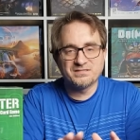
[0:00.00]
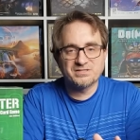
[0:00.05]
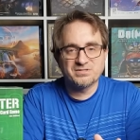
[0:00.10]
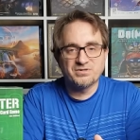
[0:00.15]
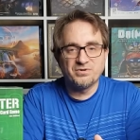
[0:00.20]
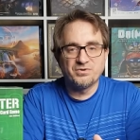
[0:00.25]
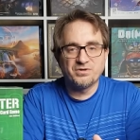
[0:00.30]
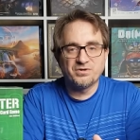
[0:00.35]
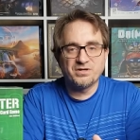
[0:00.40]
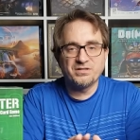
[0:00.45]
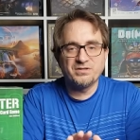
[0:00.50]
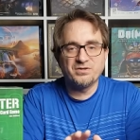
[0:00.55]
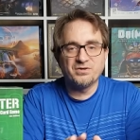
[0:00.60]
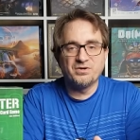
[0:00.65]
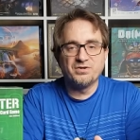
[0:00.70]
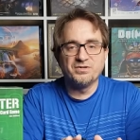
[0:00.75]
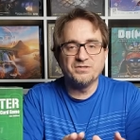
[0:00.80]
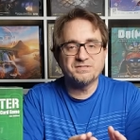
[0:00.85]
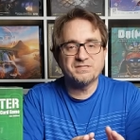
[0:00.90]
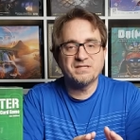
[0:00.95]
scoring
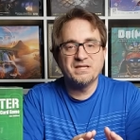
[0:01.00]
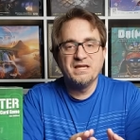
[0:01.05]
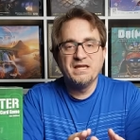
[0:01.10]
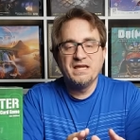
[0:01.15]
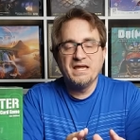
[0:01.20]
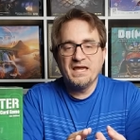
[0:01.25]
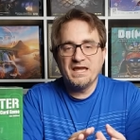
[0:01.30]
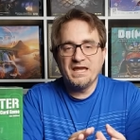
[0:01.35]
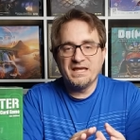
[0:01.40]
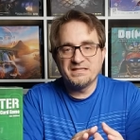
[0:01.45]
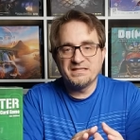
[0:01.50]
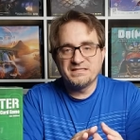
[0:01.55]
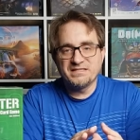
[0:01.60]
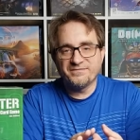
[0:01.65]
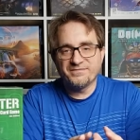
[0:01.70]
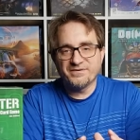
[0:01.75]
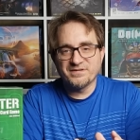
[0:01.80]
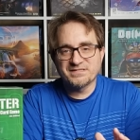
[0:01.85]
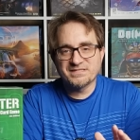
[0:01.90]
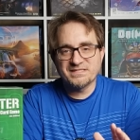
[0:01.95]
goals and
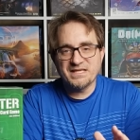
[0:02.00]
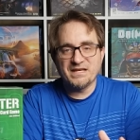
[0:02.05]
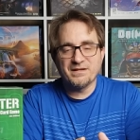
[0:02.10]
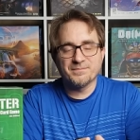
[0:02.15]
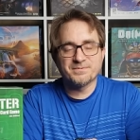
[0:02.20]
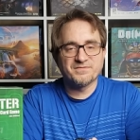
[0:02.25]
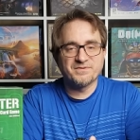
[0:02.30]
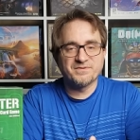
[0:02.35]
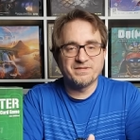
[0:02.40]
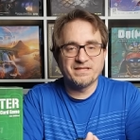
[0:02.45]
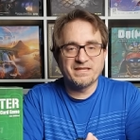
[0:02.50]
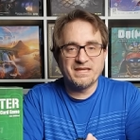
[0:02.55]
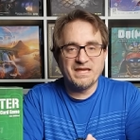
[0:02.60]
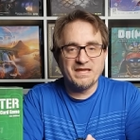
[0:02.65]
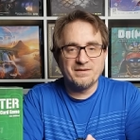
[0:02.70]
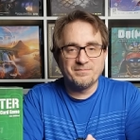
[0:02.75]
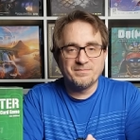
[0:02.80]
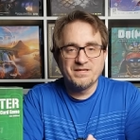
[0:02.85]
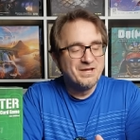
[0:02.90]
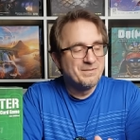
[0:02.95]
different setups for the
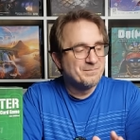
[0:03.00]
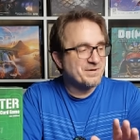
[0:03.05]
game.